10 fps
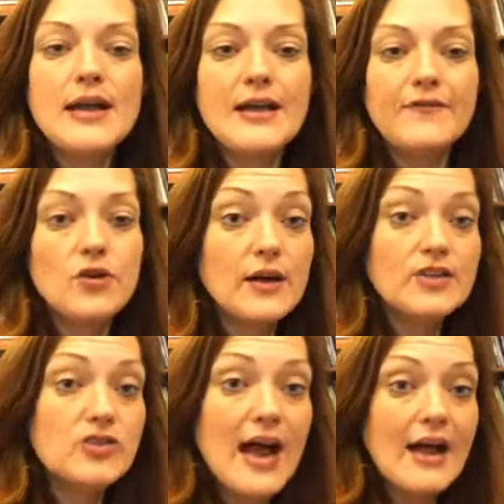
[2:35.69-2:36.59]
if you're on
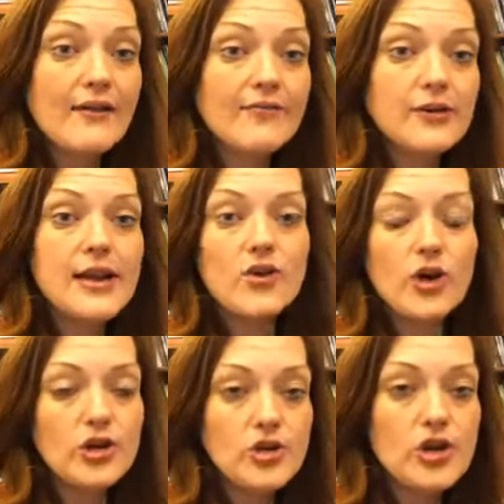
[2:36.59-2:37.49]
track for
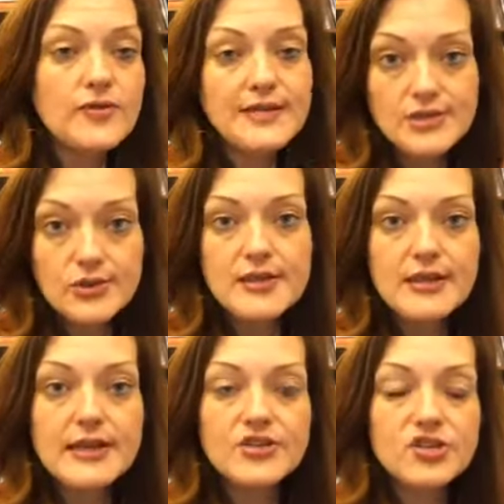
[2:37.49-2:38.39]
kindergarten, you know these certain
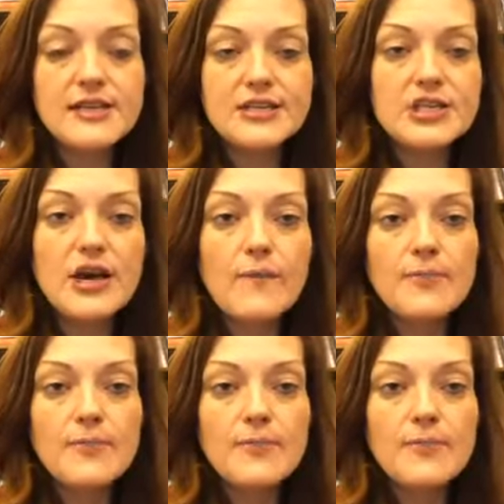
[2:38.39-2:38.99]
things you need to know,